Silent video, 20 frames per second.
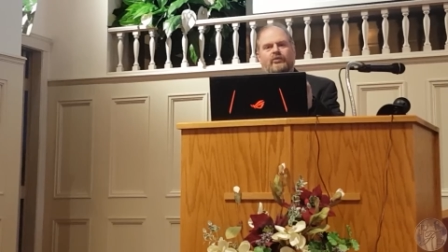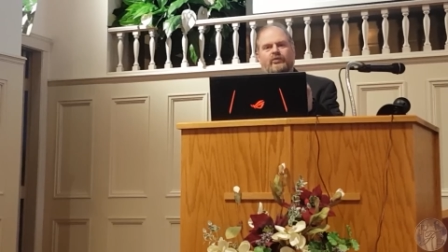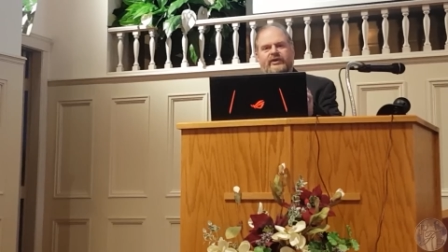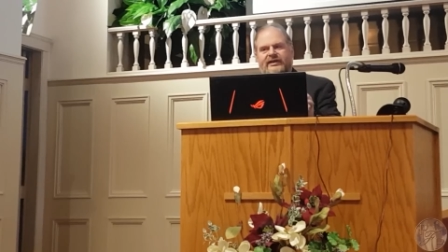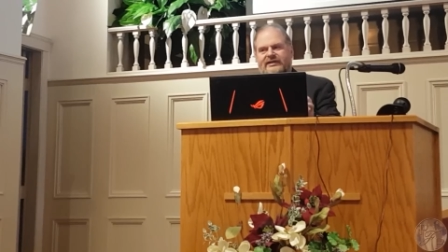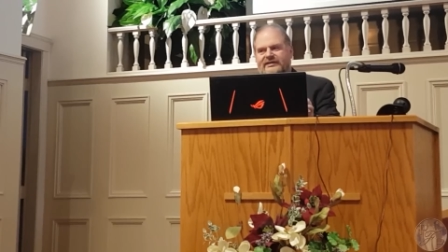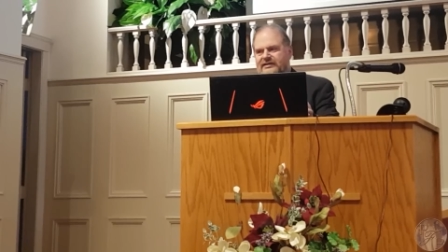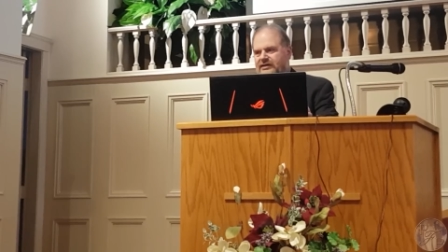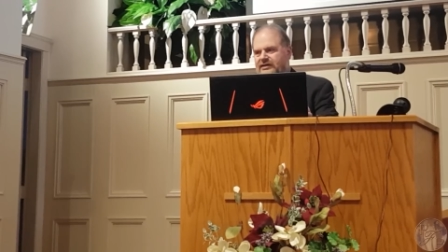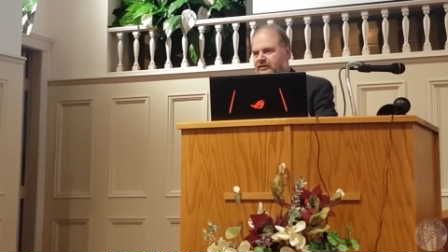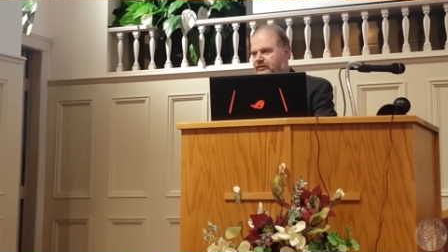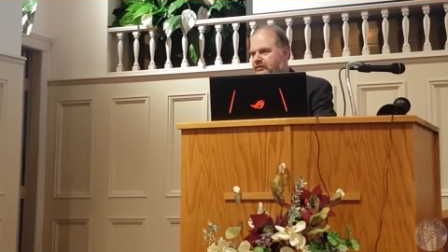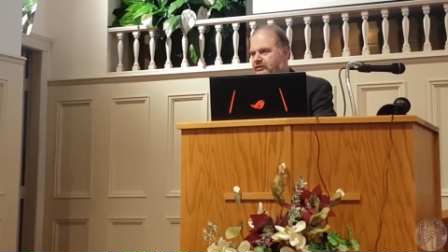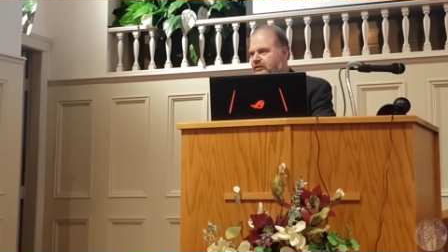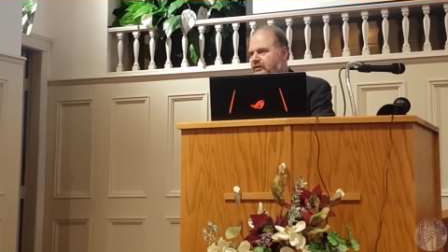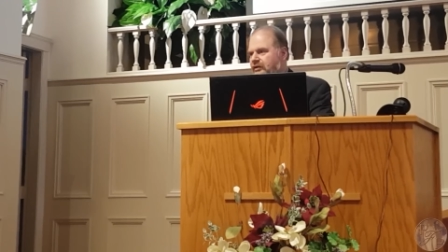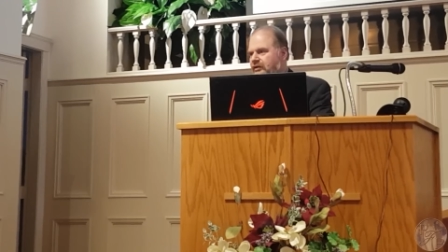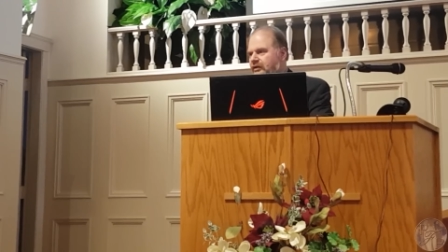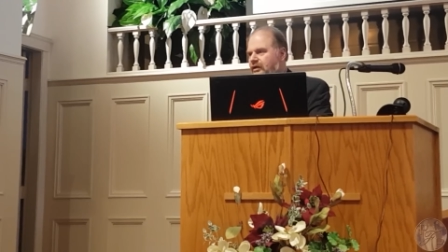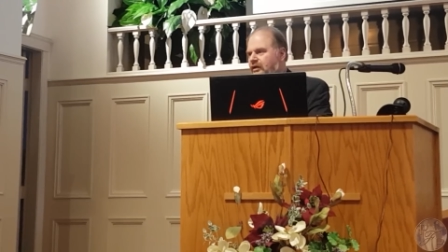reason.
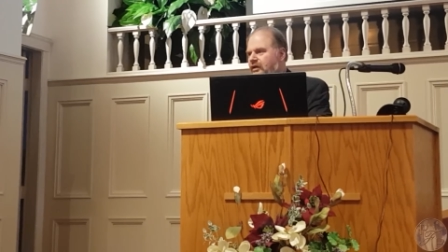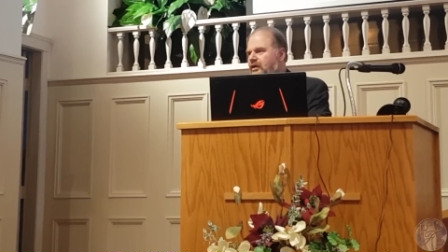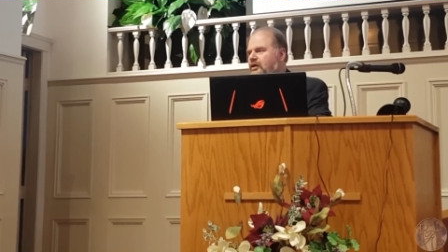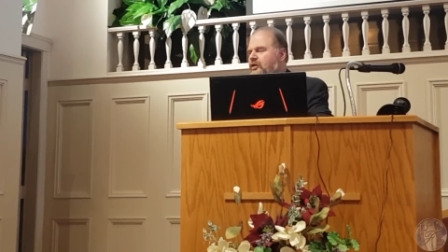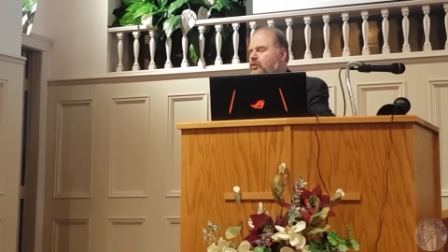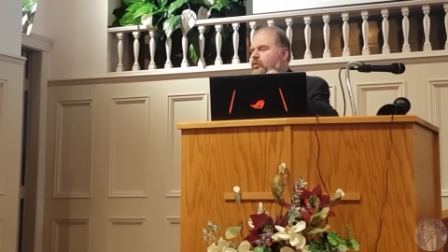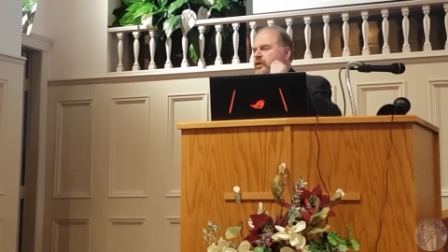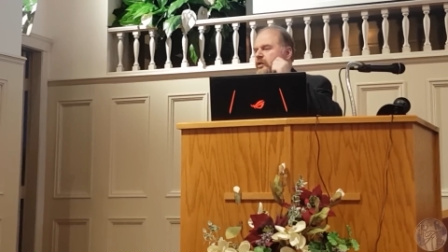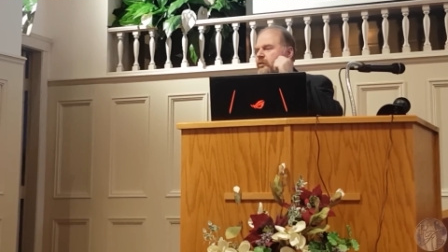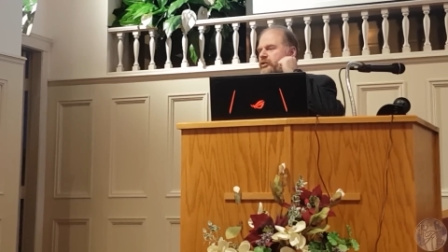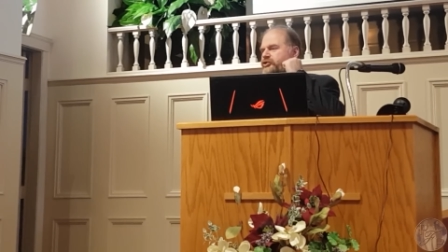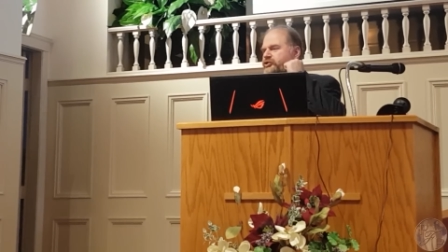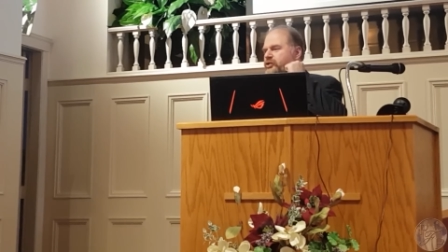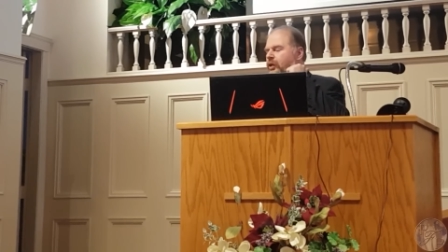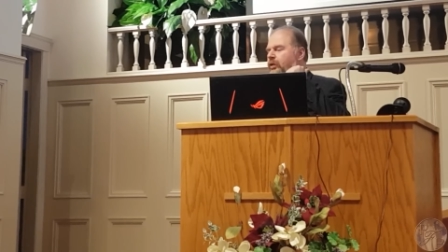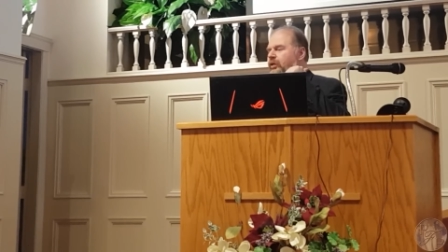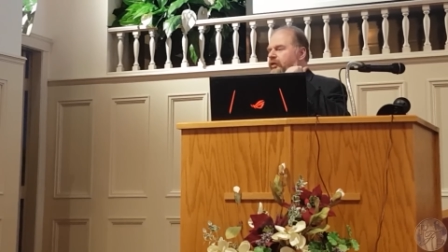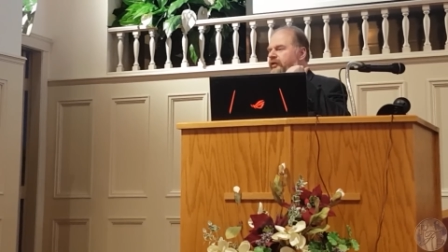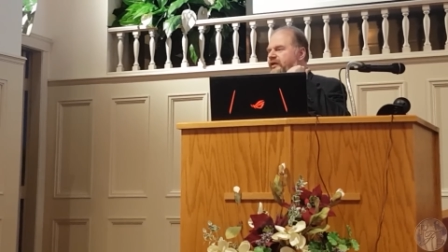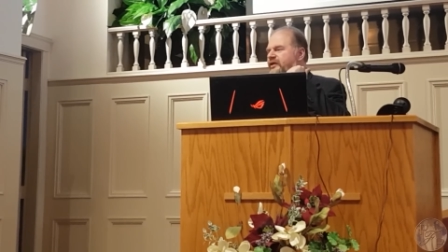We were
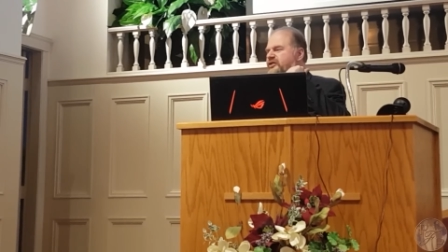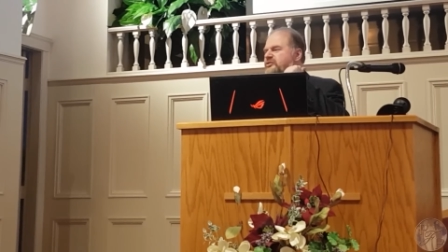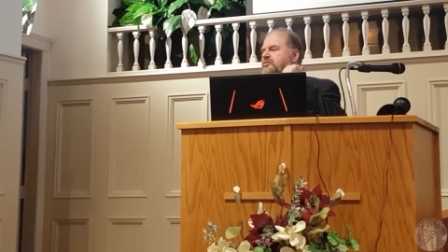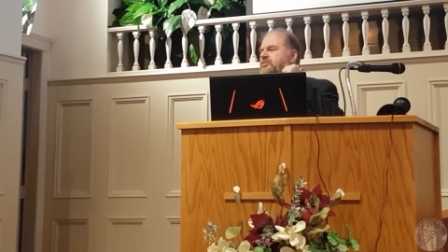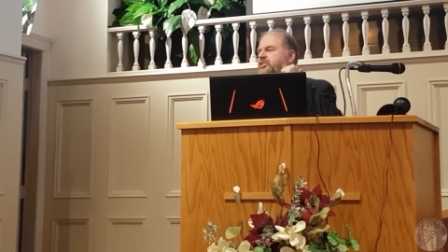told this